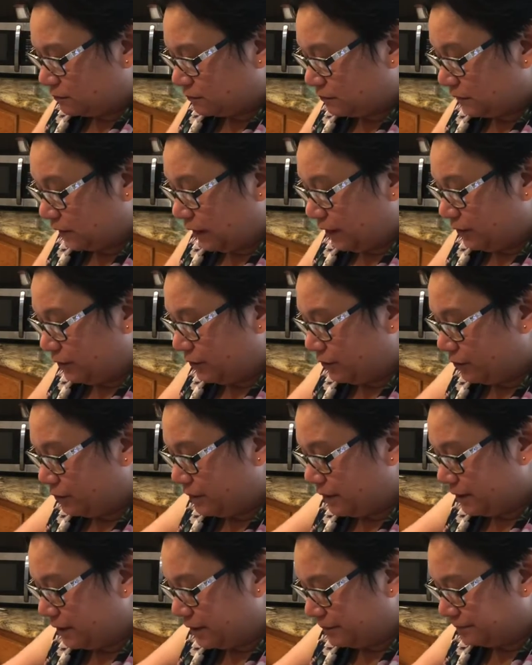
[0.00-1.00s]
I don't know,
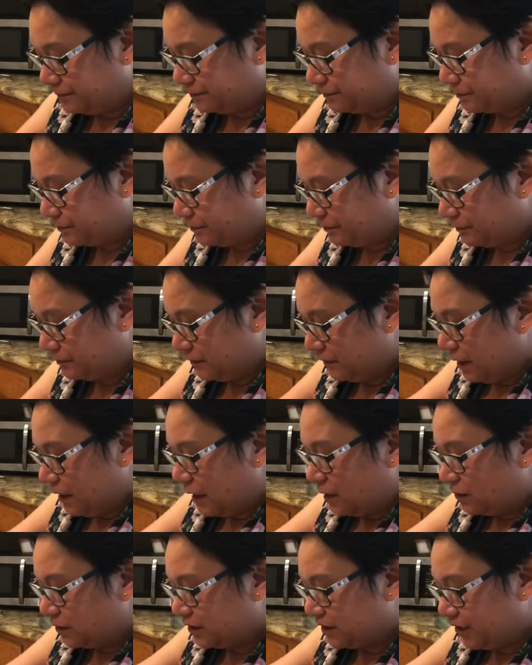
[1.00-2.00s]
but
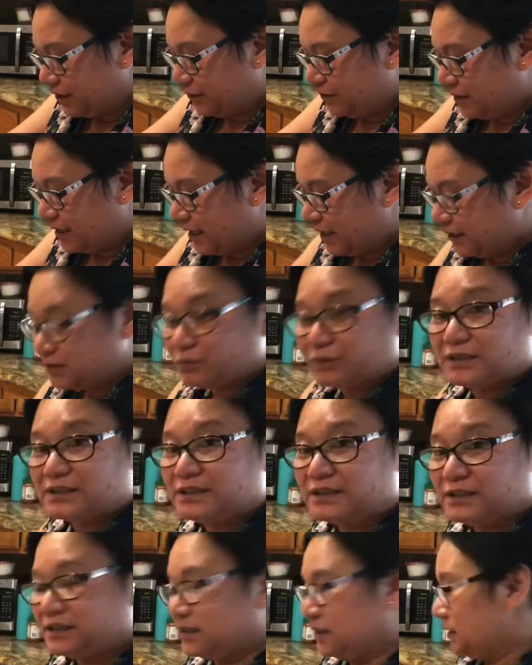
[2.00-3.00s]
I will tell you guys once
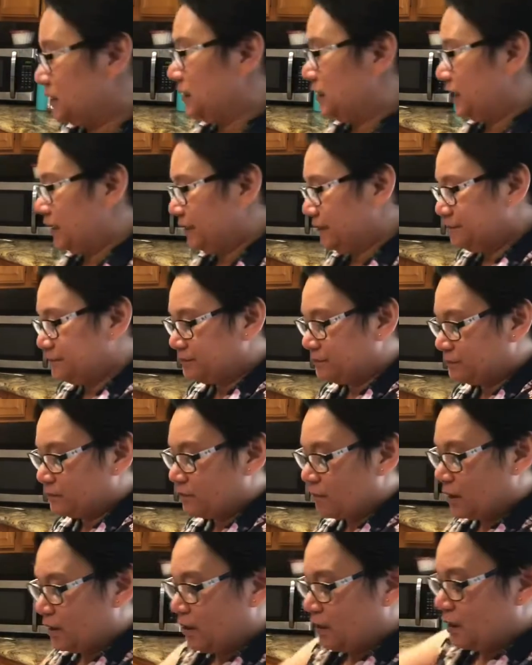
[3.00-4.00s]
this is done.
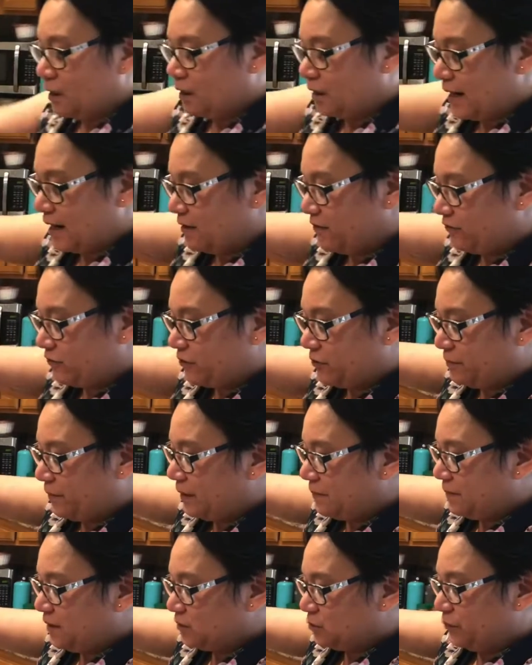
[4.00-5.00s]
And after
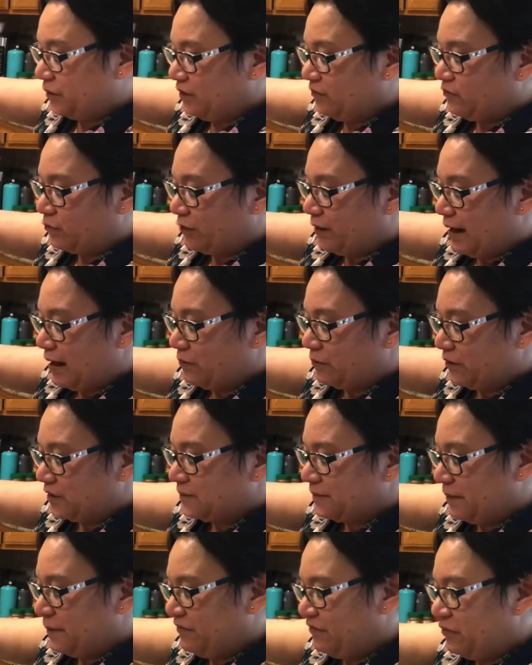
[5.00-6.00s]
maybe 24 hours,
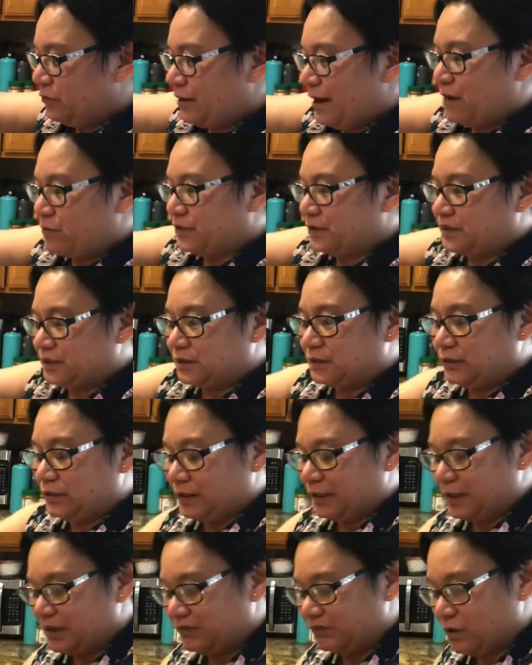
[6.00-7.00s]
maybe a few hours is good
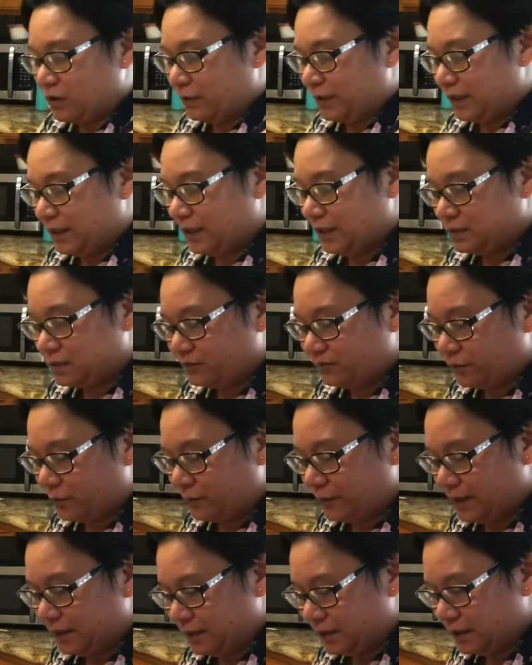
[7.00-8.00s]
enough already to
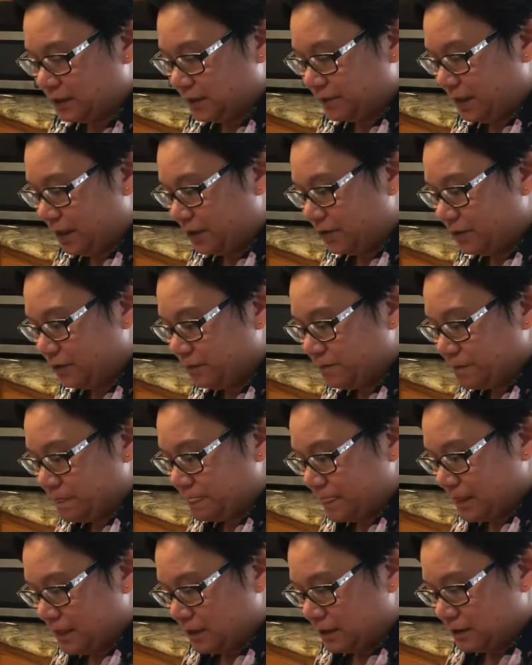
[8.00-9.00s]
ferment this mango.
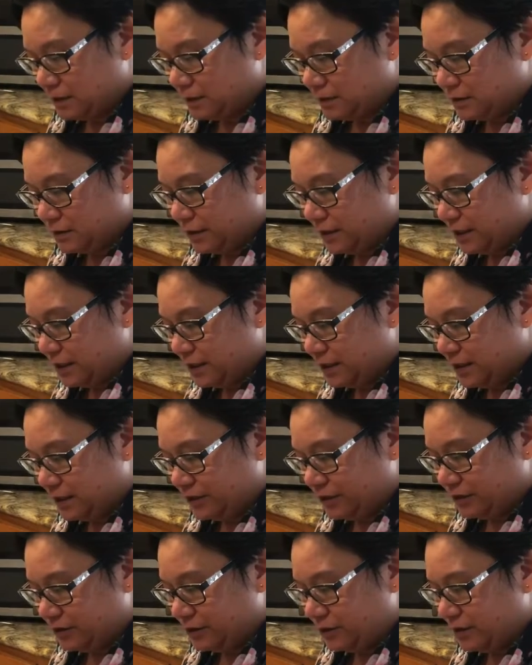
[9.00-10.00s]
So yeah, there
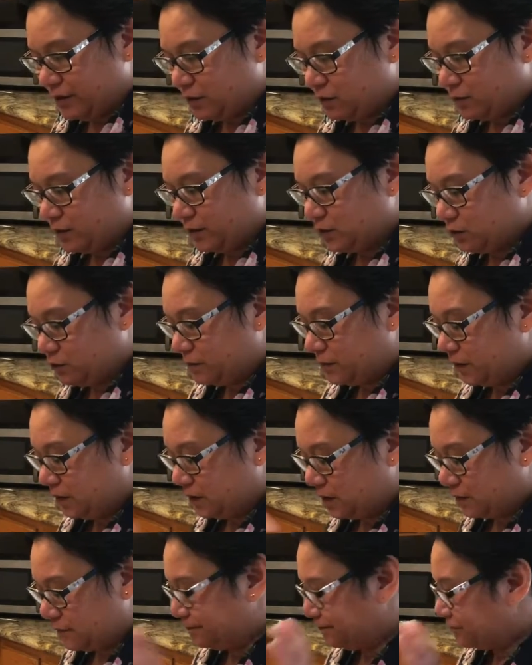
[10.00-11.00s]
you go. I don't want too much
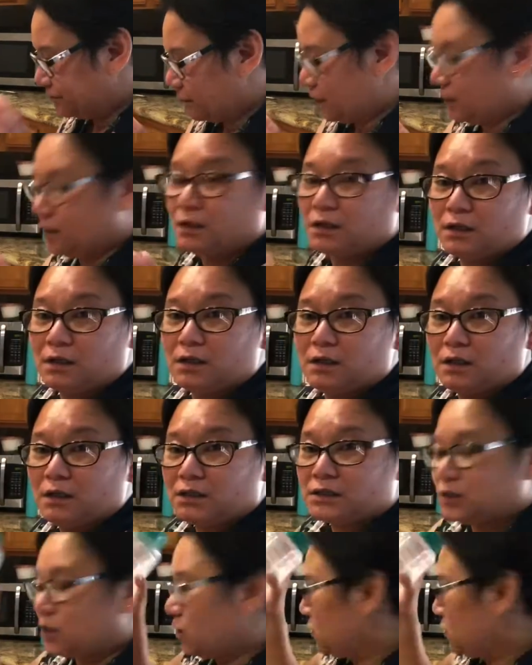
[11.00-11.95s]
salt,